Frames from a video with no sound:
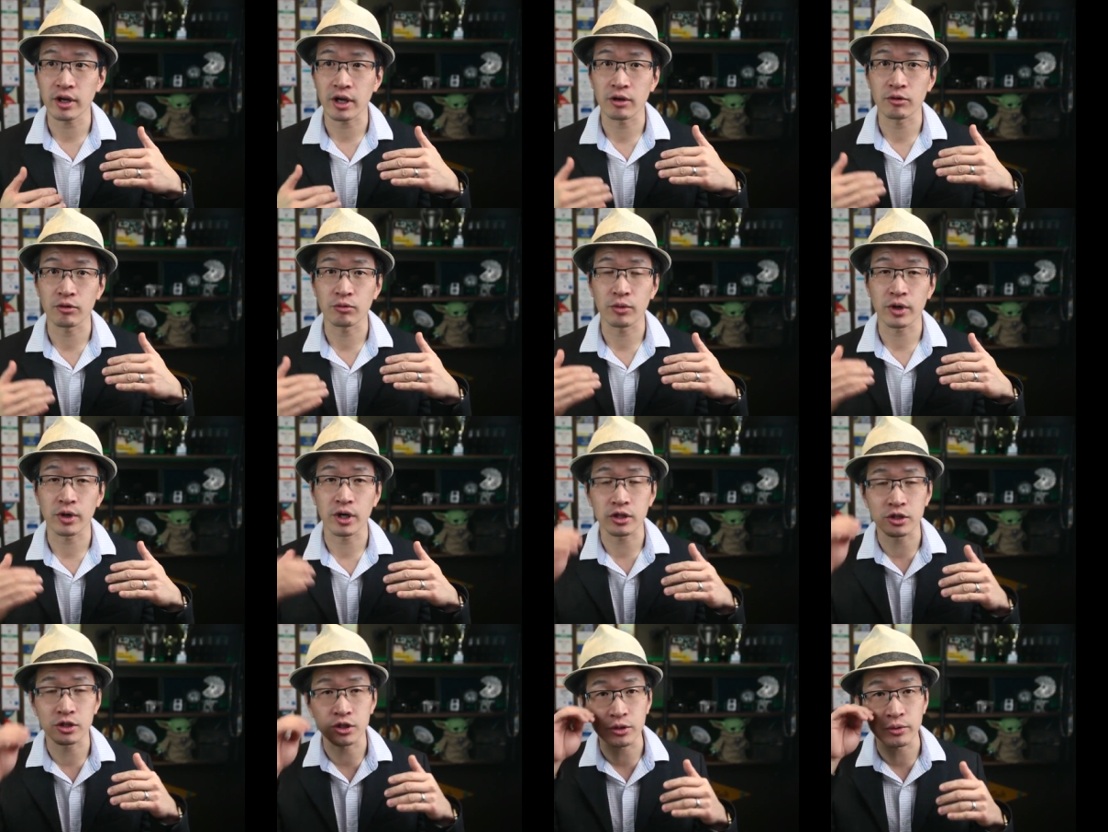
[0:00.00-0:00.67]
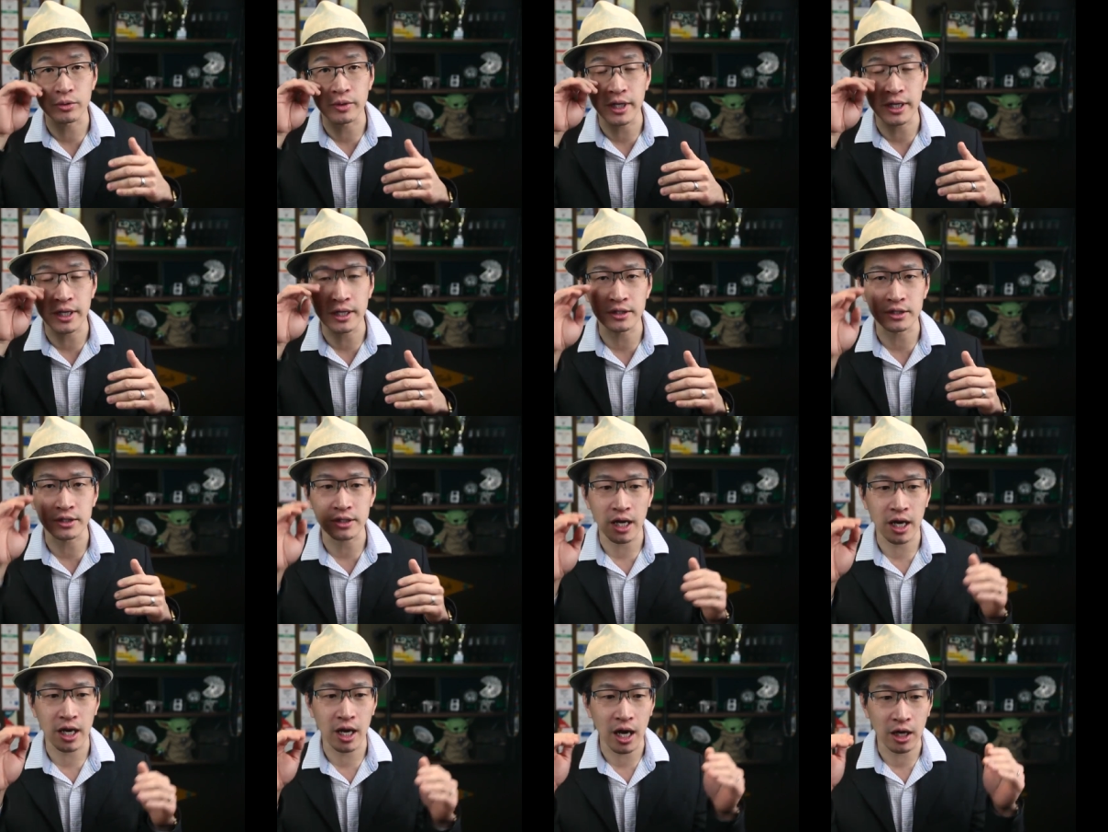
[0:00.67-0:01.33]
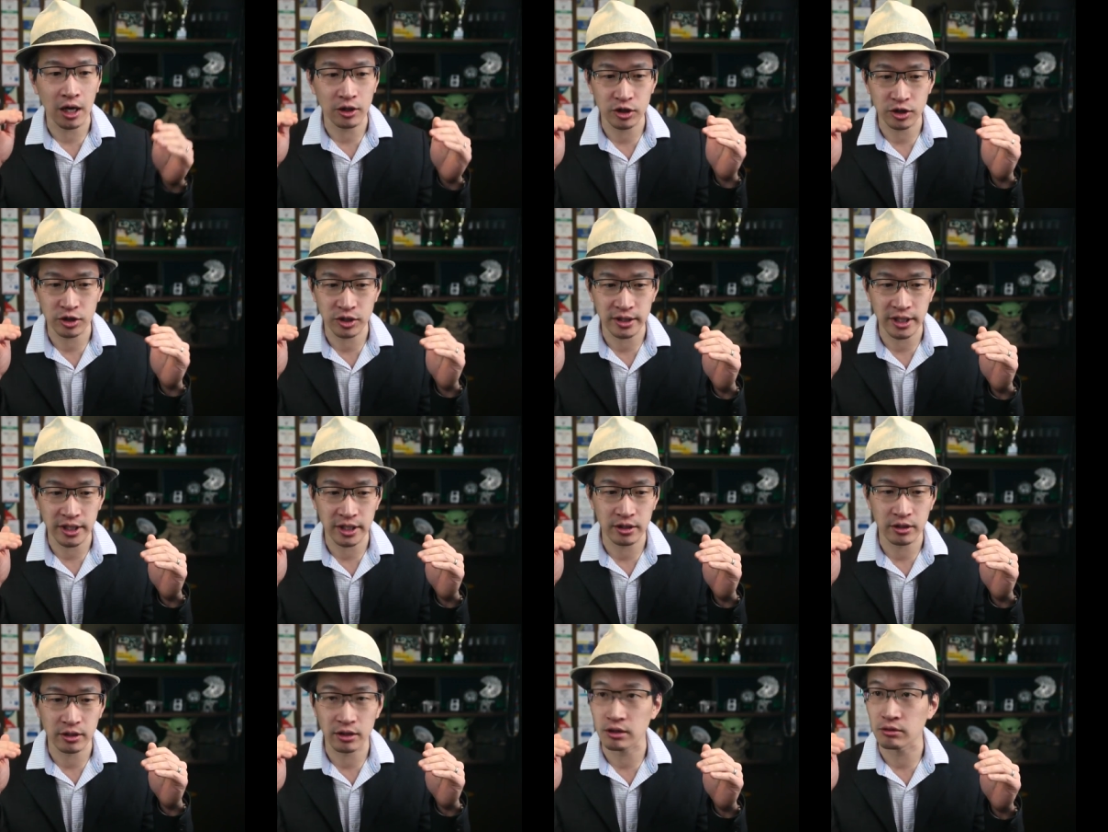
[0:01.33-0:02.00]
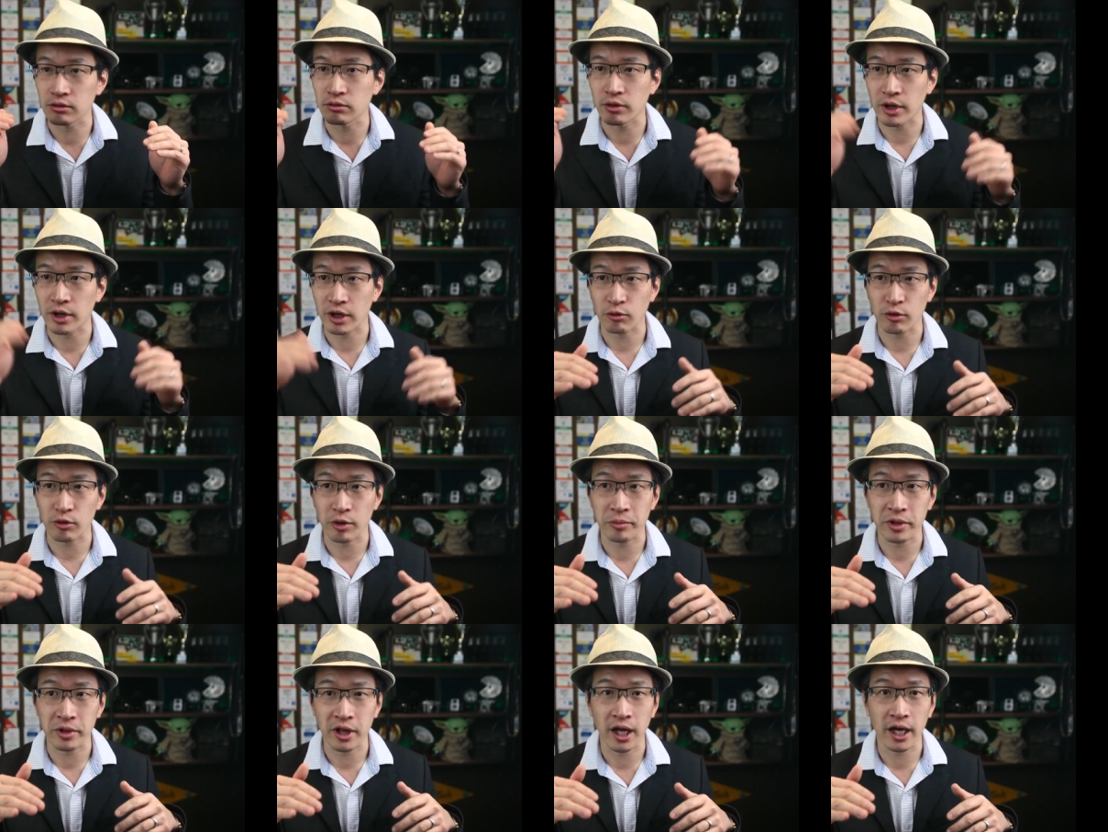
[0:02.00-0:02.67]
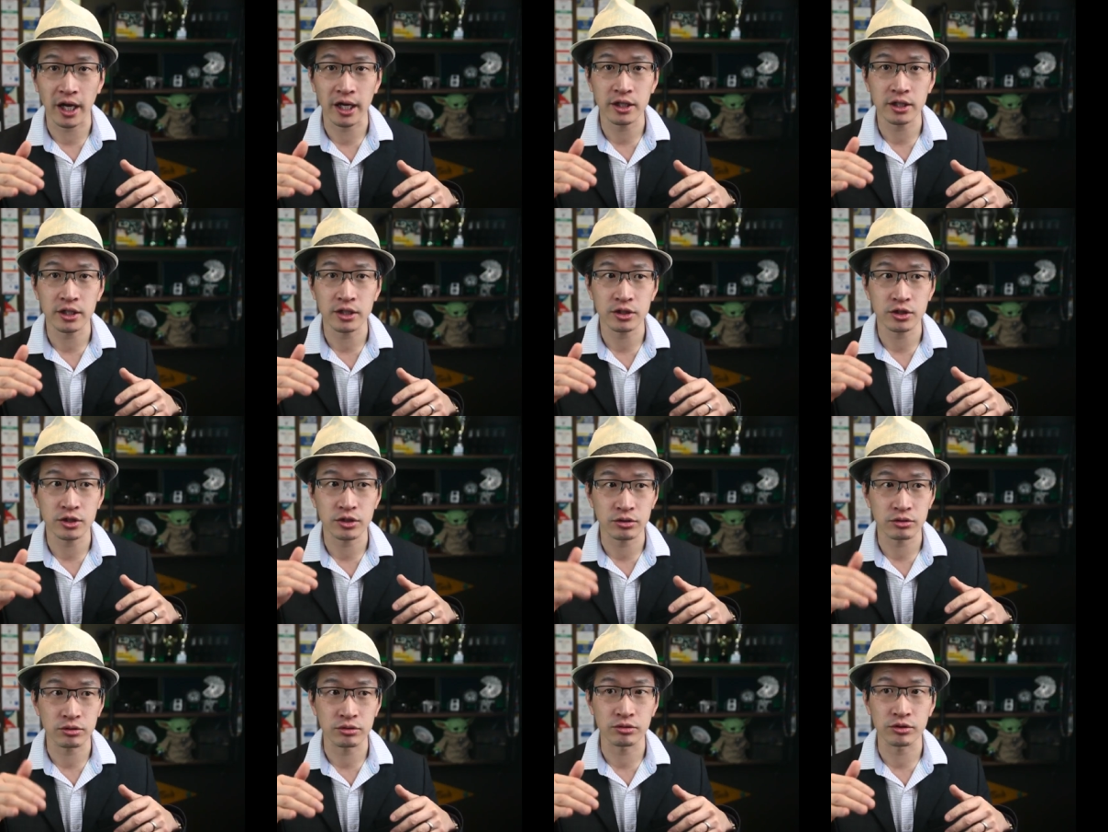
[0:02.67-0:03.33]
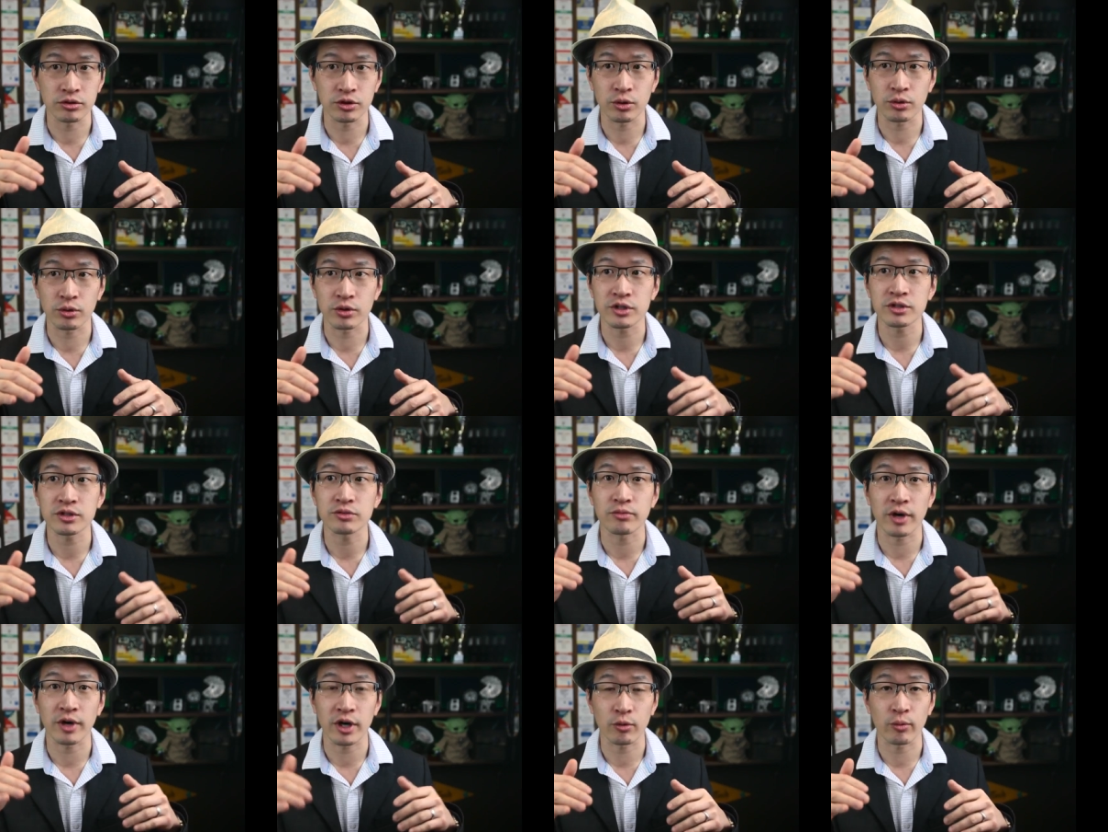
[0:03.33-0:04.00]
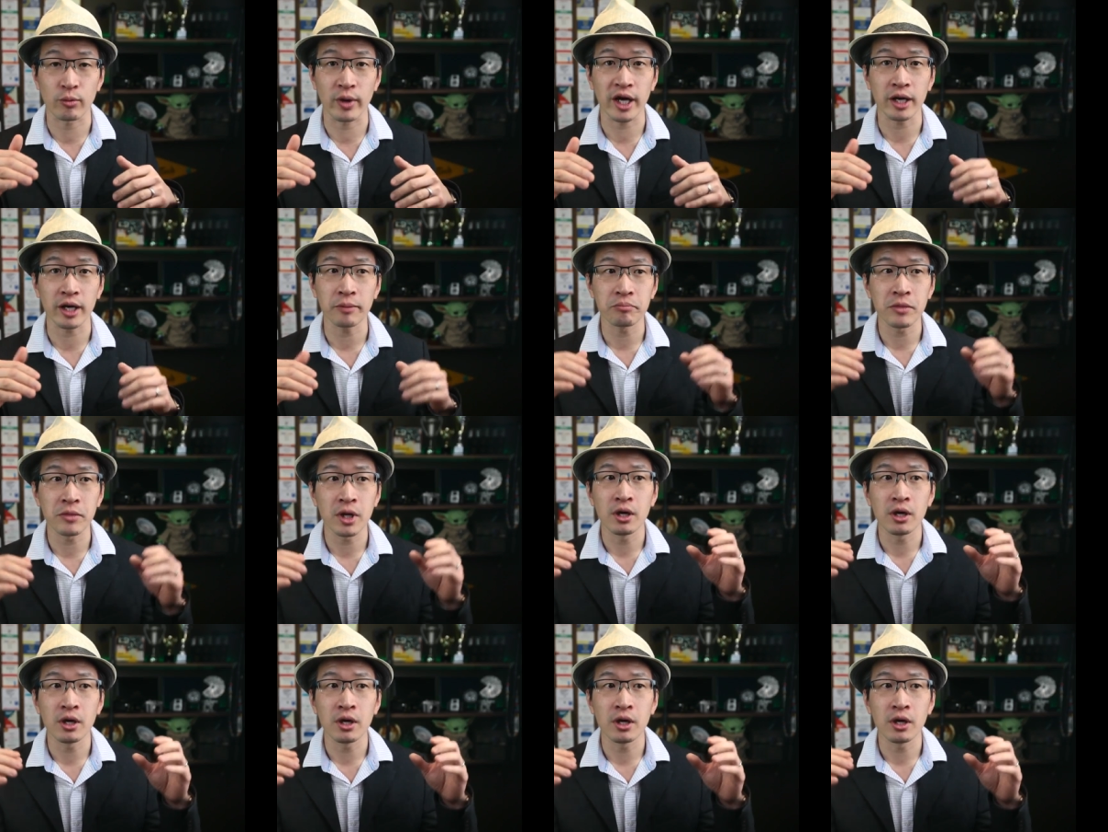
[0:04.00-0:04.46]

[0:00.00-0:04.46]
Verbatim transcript: And what I'll do is uh, I'll just send a like a reply to yours right away.